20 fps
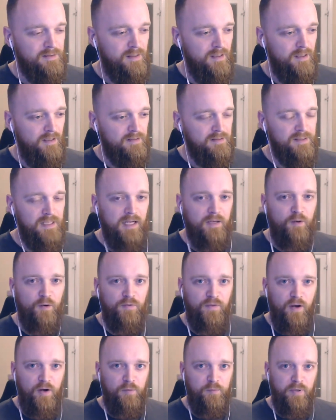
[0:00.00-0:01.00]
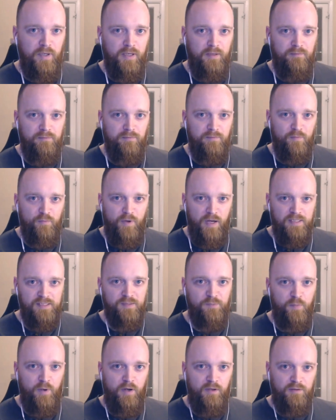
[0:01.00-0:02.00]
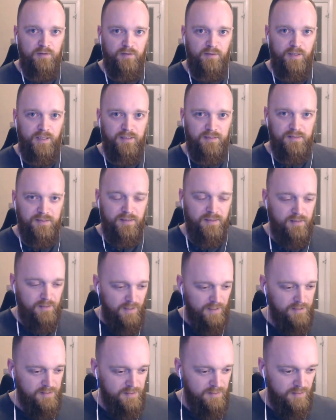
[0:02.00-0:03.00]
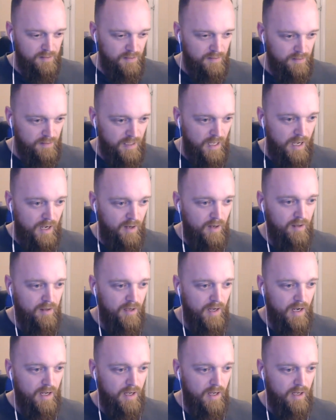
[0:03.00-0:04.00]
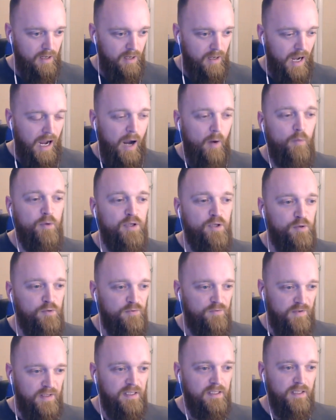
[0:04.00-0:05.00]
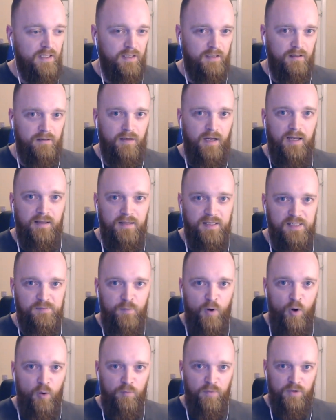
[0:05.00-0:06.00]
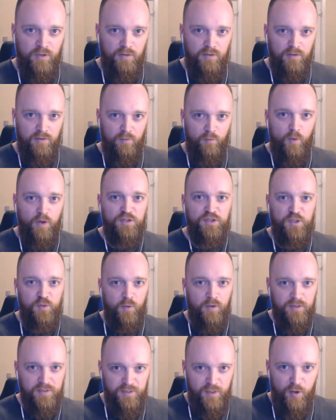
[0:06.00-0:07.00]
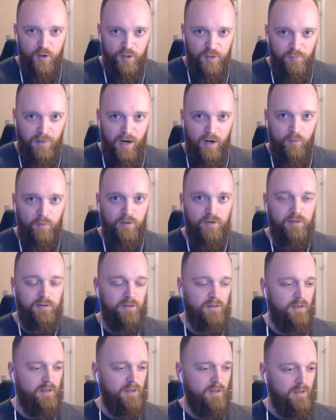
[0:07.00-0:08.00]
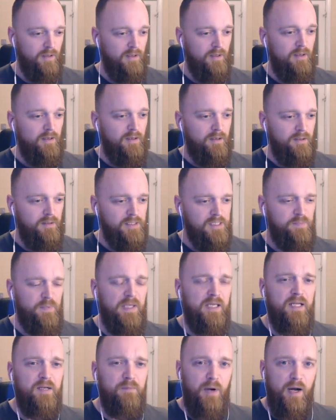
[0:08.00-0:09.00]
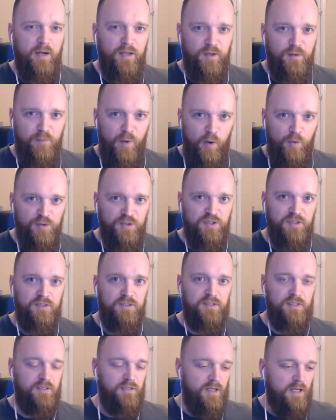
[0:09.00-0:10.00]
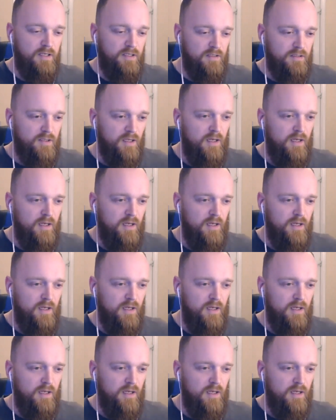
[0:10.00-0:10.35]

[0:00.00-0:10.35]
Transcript: uh, psychotherapy rests upon it's it's that how are you feeling in this moment what do you want to talk about and speaking about your emotions and, and